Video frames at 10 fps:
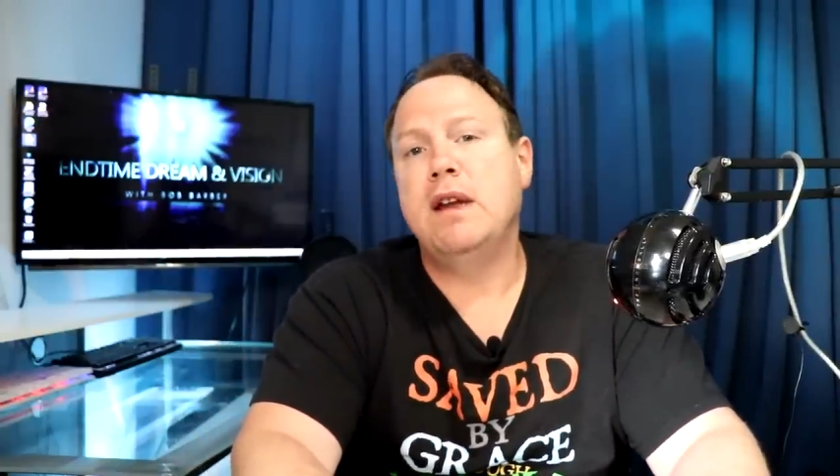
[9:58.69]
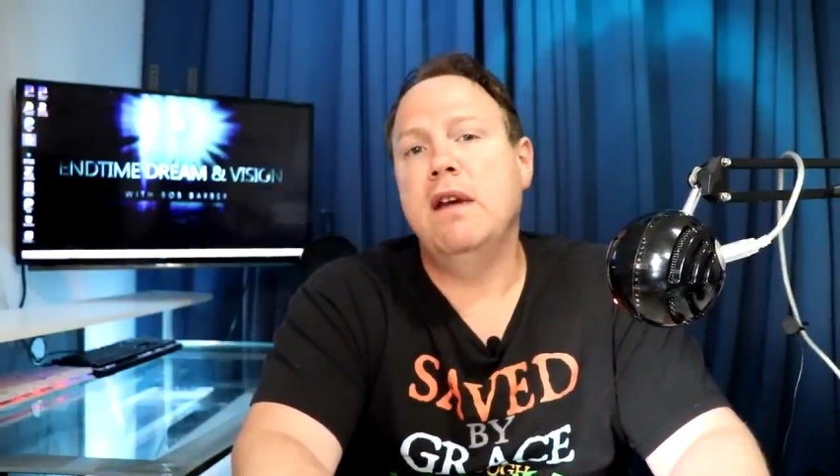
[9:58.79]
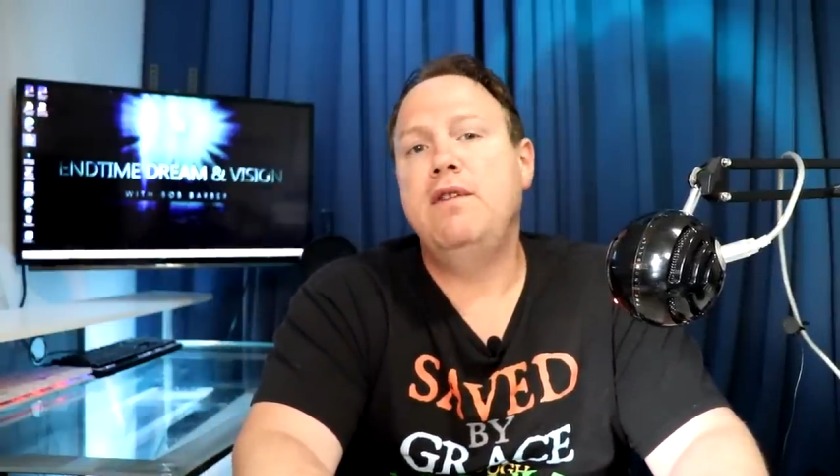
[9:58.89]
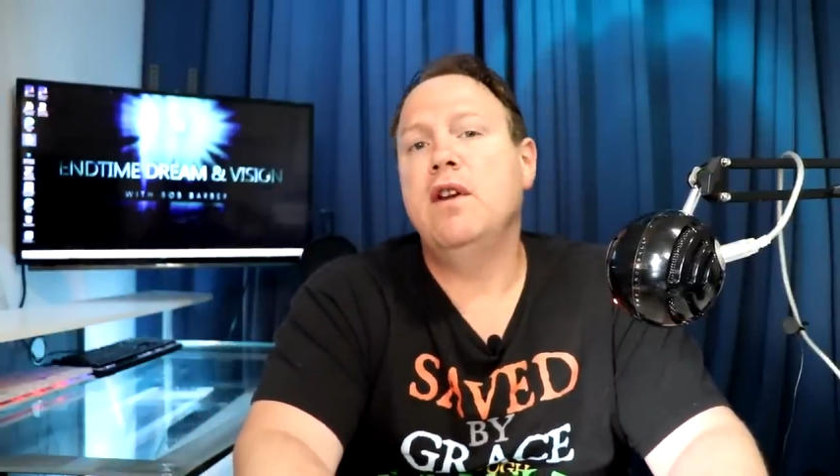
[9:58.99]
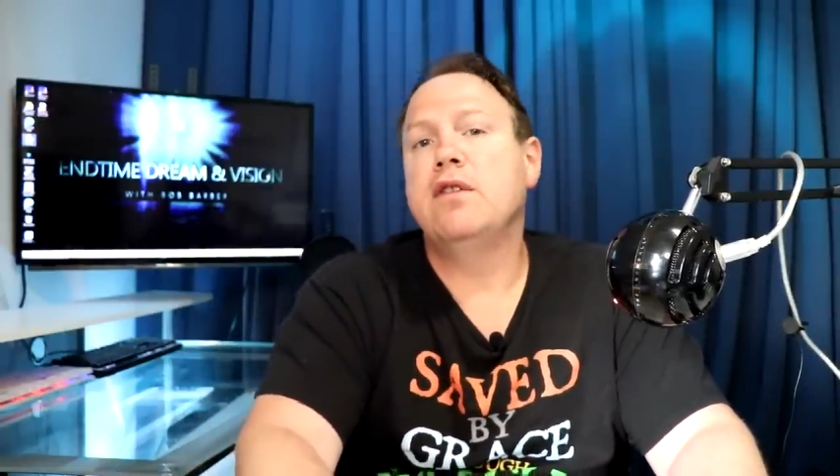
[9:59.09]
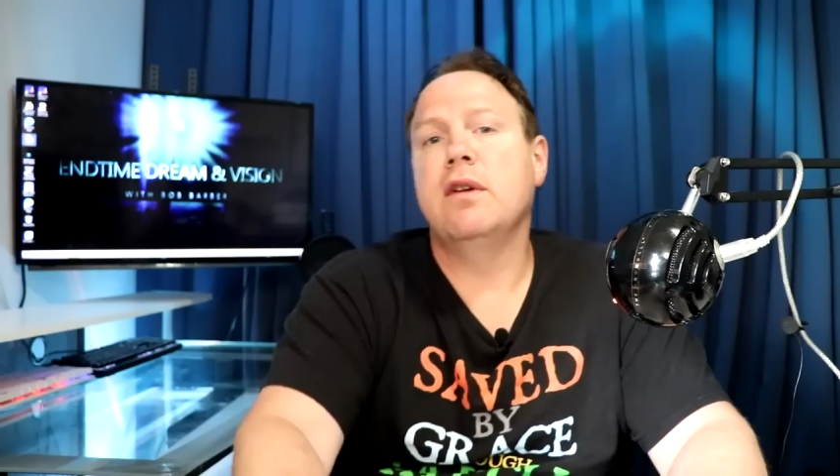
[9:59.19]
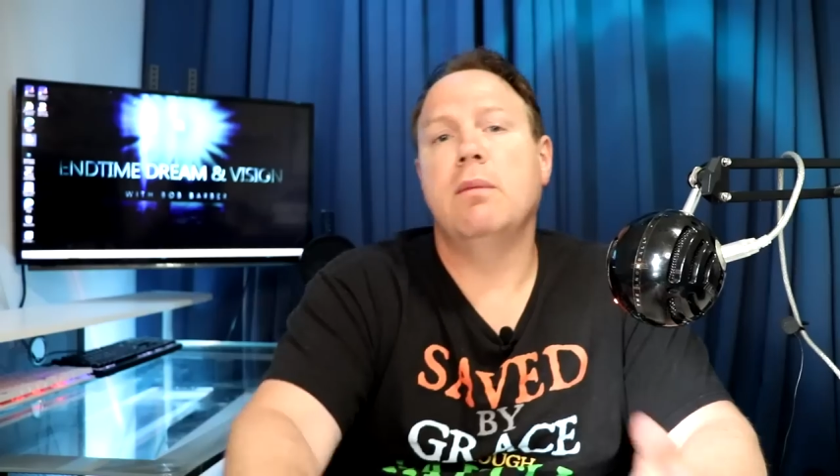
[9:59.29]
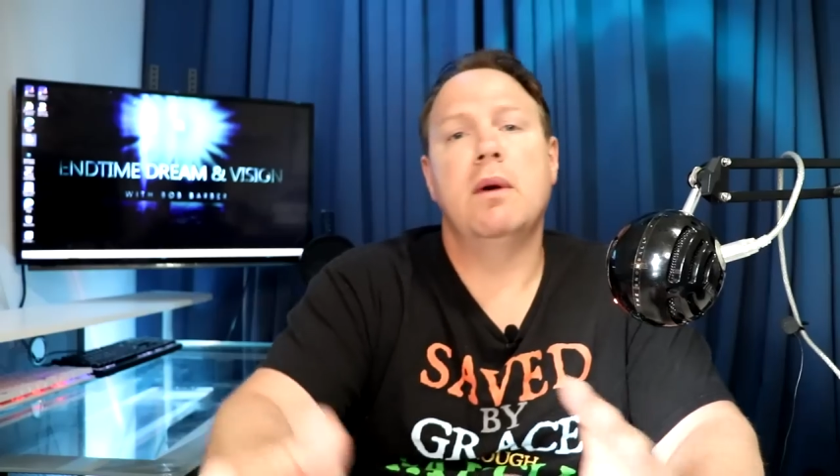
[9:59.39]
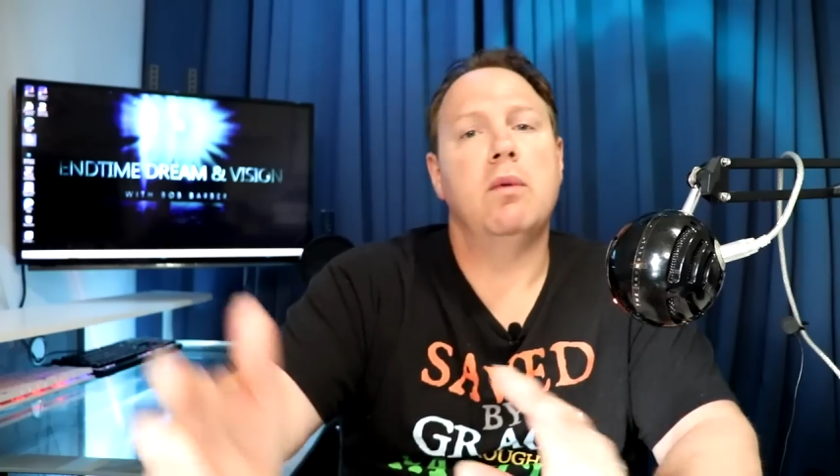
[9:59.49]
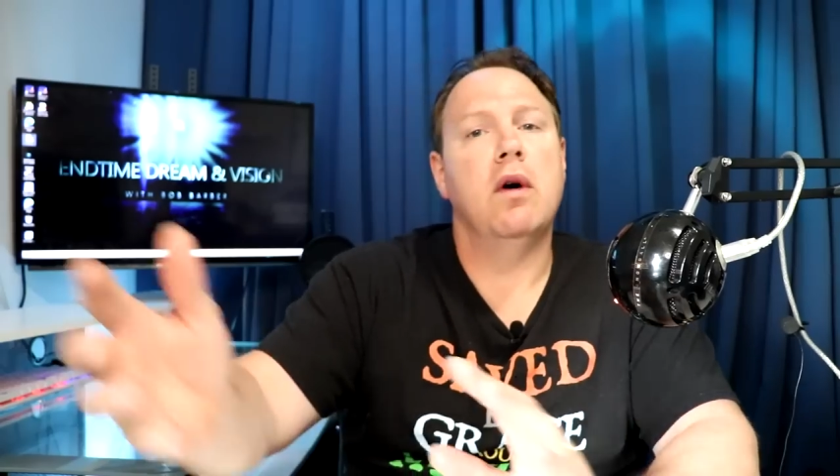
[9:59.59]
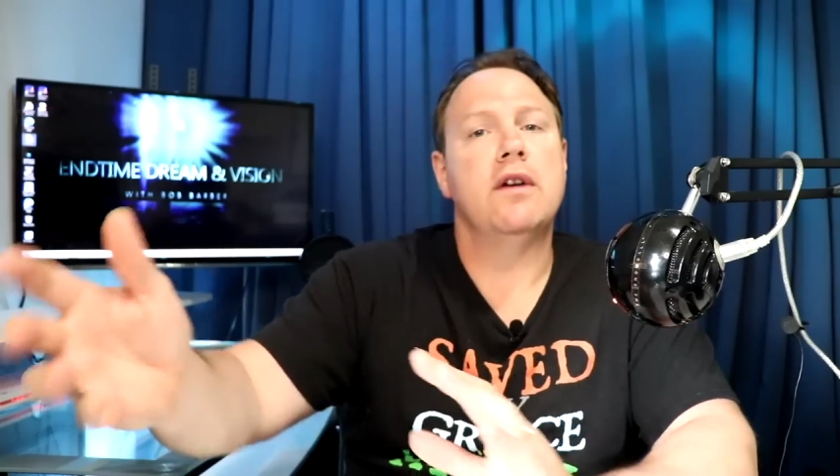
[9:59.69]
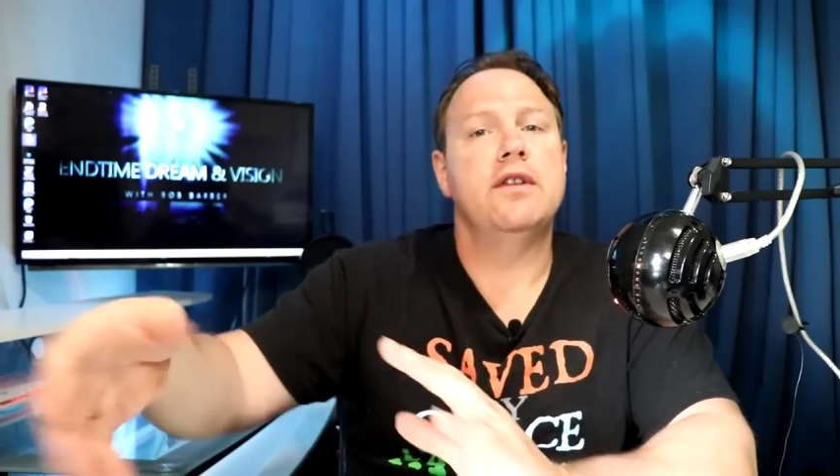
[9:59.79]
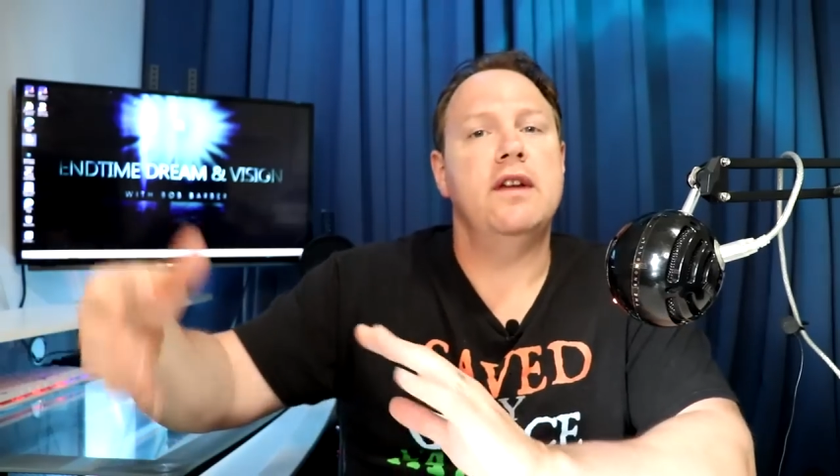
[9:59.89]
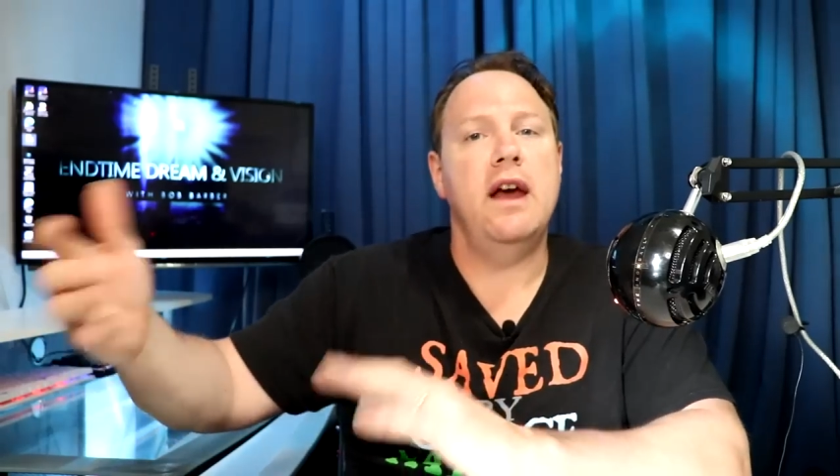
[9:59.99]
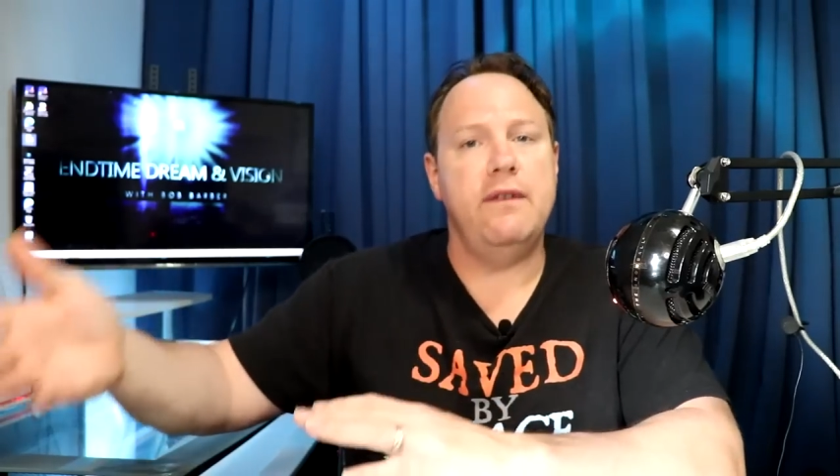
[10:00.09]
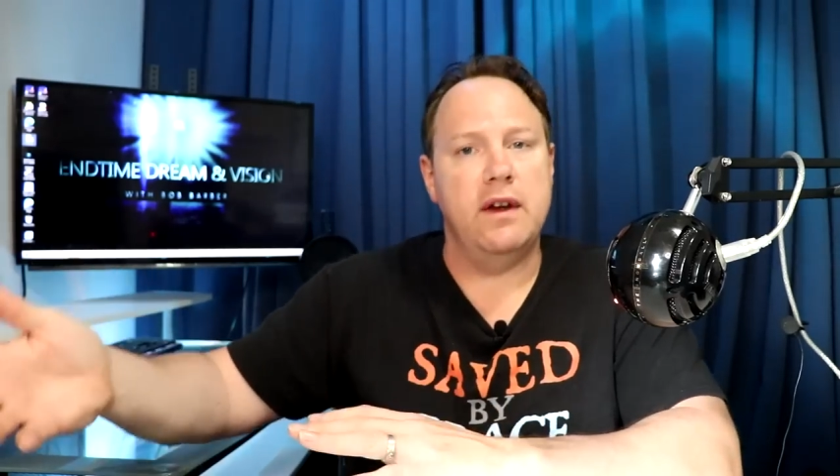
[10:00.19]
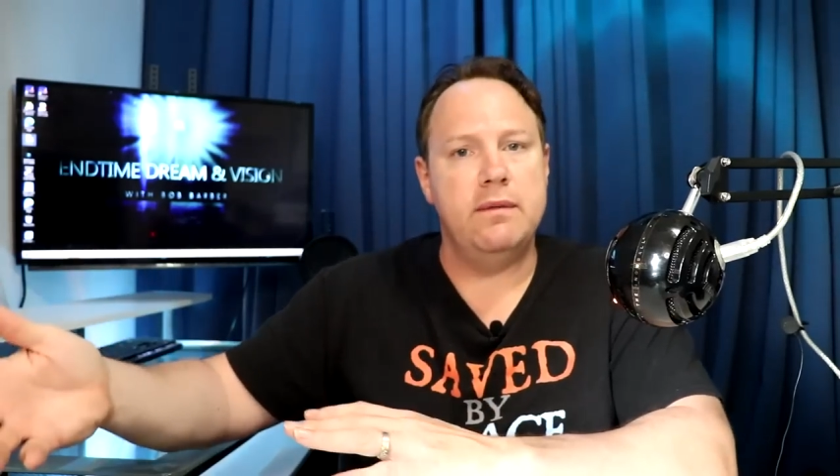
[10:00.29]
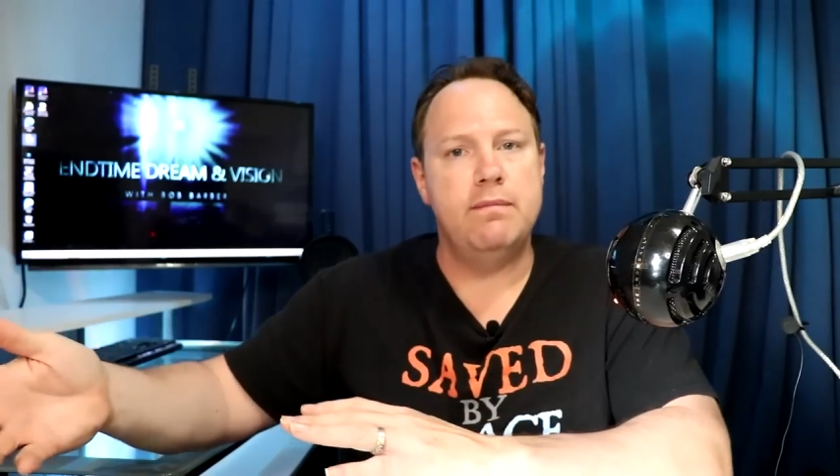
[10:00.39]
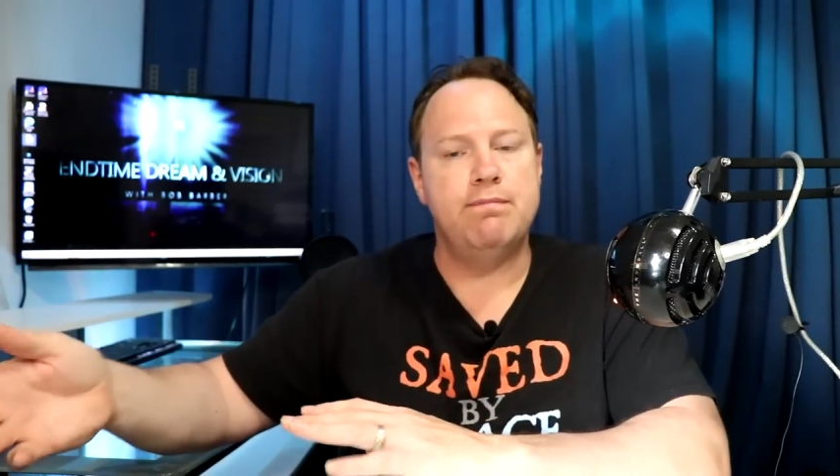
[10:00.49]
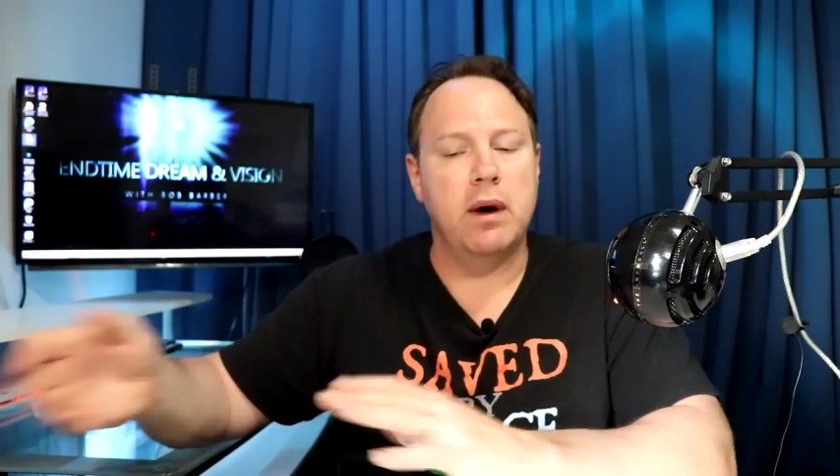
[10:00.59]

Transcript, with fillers: give you some rewards in heaven.